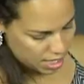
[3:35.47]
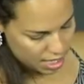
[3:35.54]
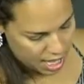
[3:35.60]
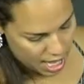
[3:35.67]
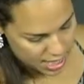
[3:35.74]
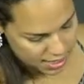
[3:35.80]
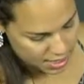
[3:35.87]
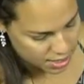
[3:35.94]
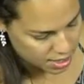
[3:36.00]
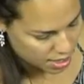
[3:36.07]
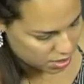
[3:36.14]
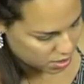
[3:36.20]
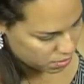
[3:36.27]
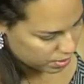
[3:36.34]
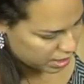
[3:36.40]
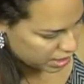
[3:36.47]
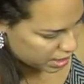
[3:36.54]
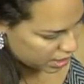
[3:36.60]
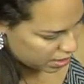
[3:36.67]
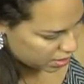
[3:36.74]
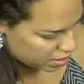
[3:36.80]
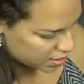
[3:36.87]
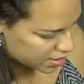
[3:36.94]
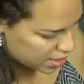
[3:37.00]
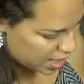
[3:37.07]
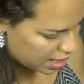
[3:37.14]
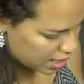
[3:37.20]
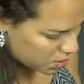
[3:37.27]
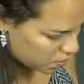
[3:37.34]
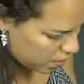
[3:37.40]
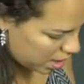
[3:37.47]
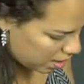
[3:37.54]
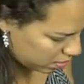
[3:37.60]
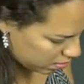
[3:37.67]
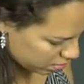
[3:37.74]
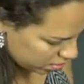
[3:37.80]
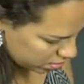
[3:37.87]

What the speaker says: It has another one here on the side as well.